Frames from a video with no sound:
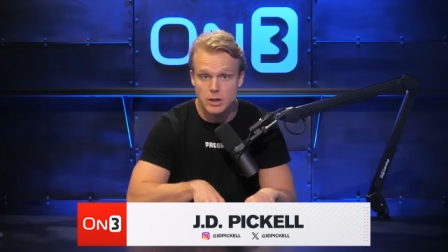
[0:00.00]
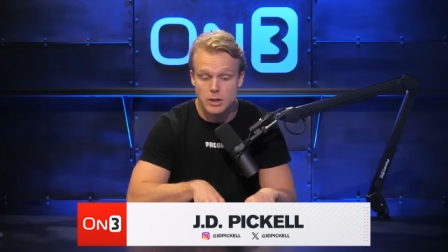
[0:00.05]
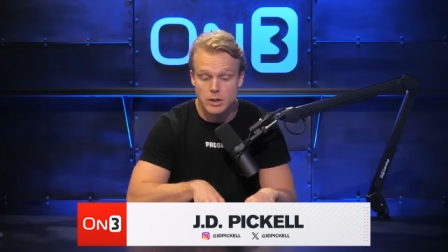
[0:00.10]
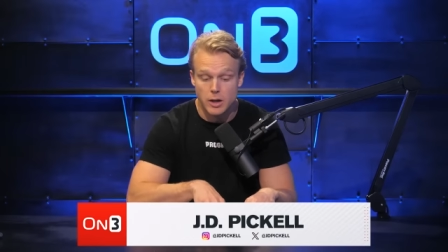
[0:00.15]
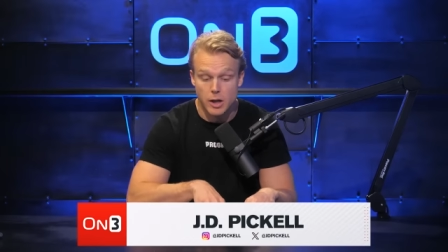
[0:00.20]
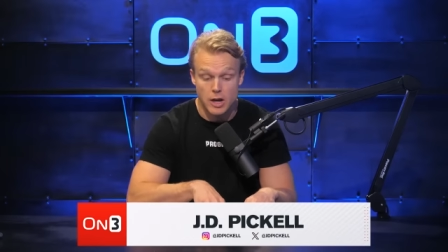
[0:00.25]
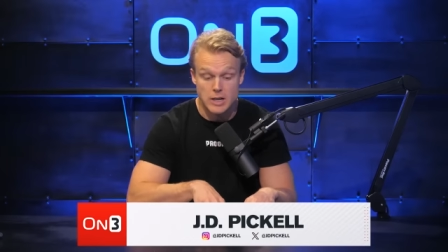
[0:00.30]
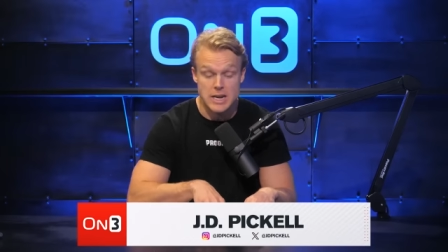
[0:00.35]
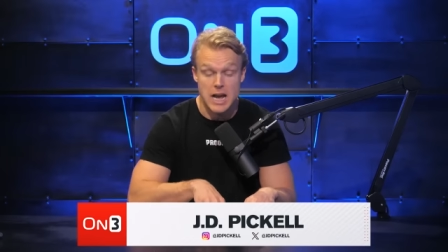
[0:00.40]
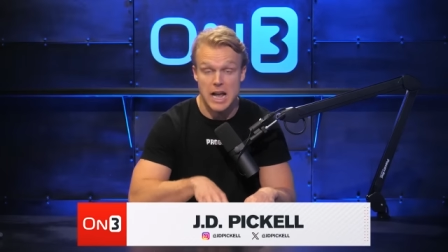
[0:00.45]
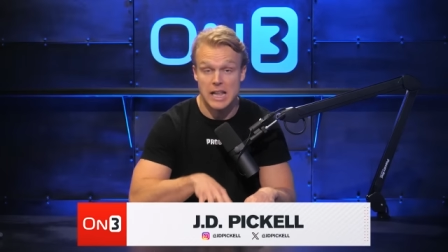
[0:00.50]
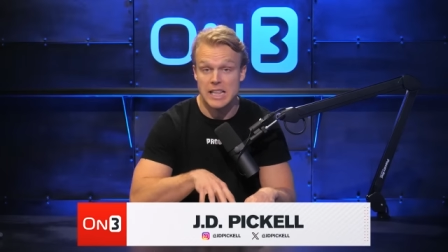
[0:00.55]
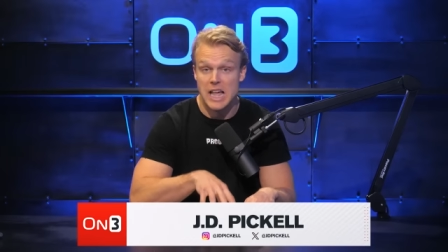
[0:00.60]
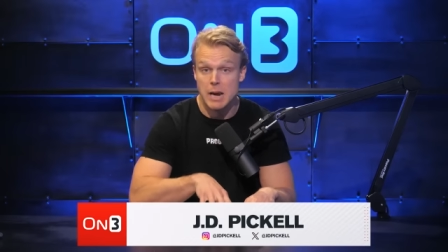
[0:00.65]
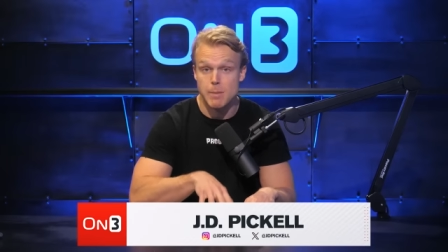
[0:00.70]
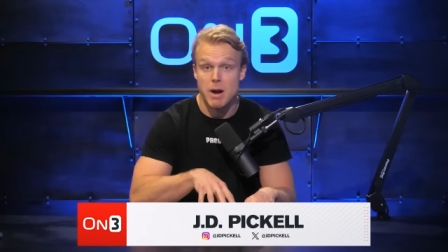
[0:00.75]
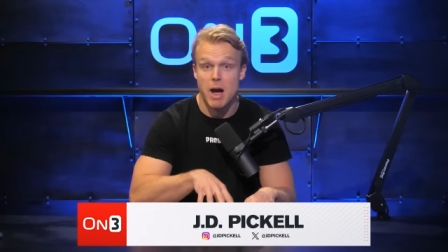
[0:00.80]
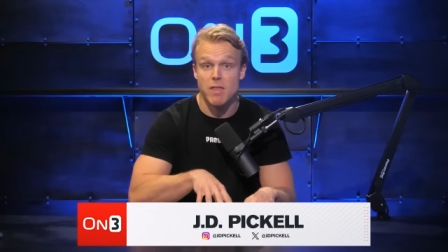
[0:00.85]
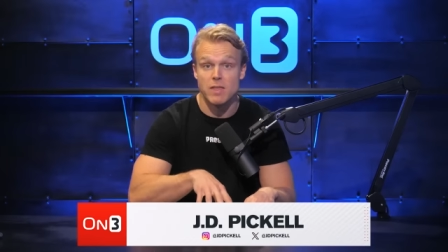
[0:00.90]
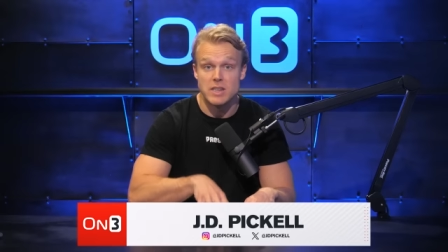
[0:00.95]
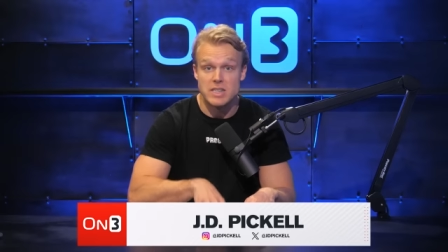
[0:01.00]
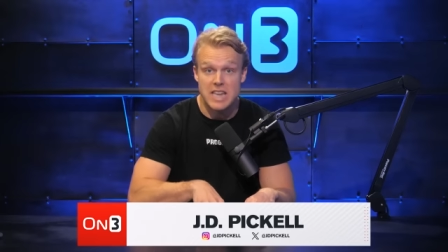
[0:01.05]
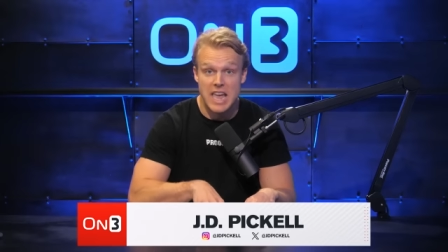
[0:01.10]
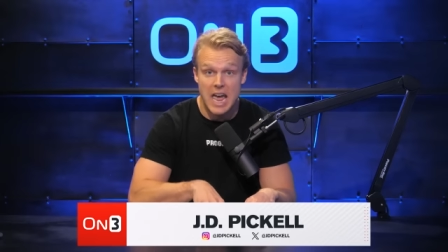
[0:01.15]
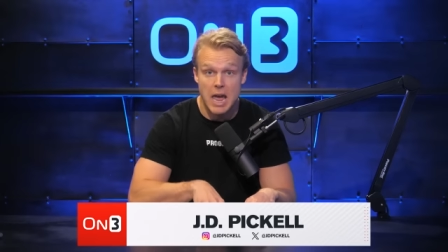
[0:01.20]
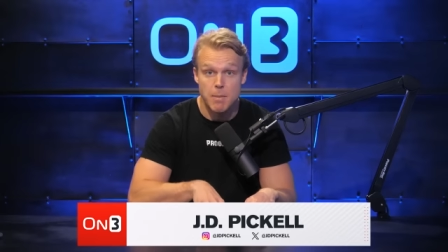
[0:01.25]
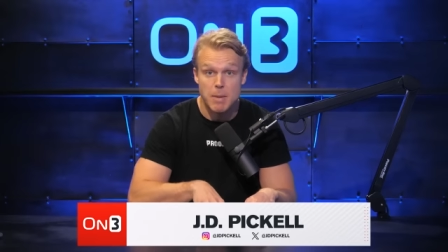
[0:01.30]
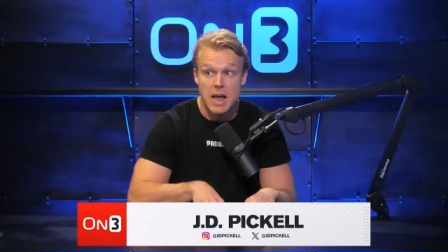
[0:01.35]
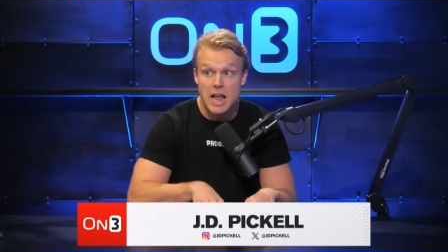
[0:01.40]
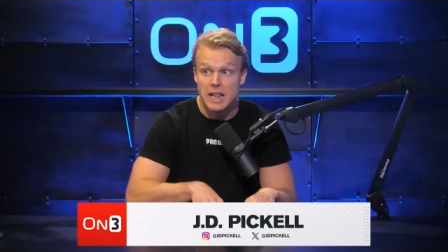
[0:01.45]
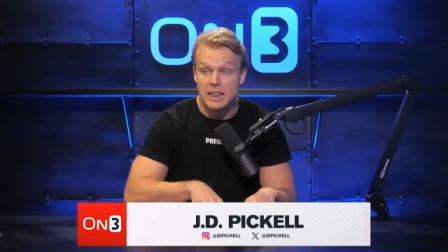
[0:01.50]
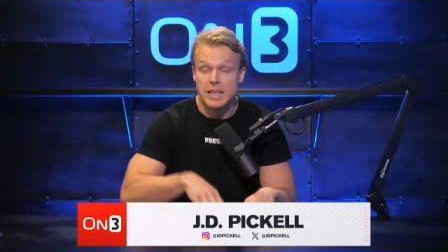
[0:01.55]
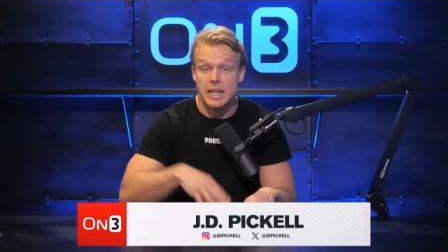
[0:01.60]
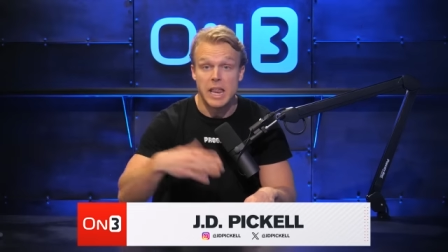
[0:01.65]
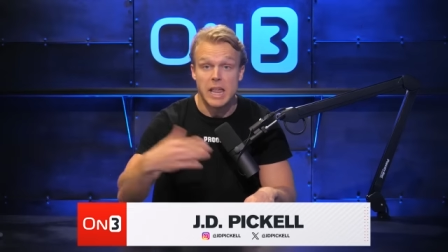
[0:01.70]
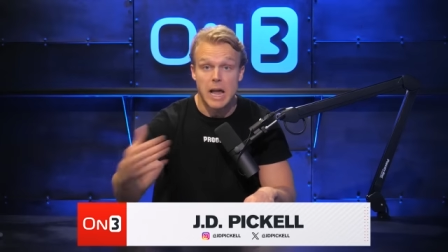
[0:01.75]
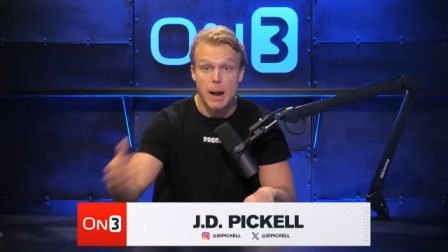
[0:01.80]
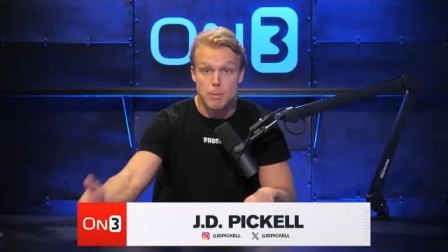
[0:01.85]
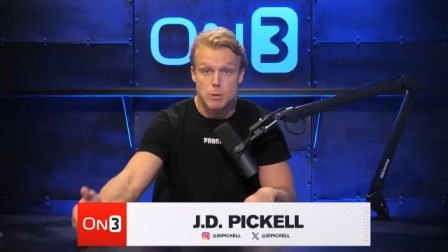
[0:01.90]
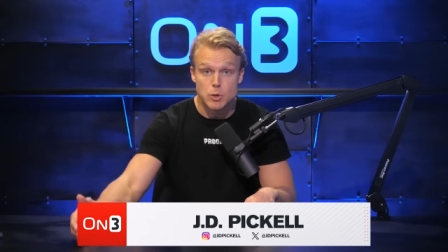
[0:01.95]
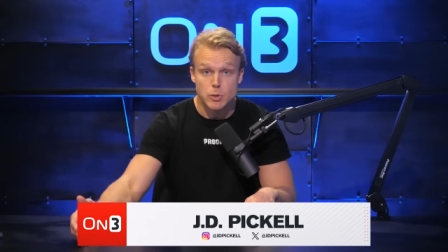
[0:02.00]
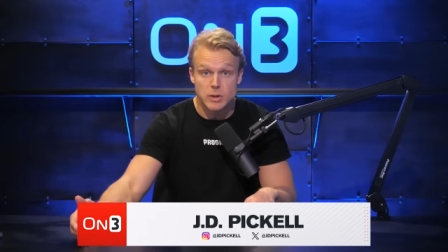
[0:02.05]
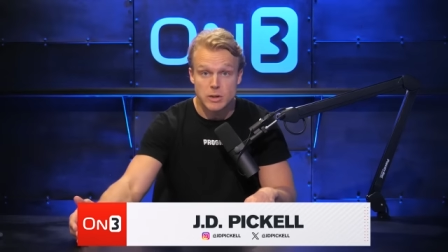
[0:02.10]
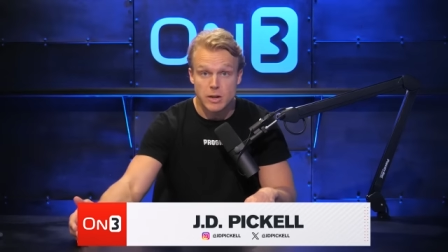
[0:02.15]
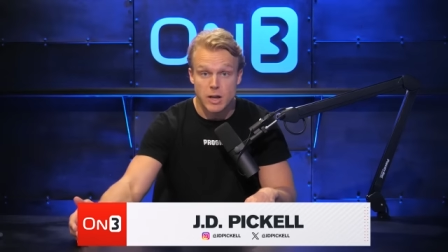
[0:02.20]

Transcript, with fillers: Going to talk a lot about this game leading up to it.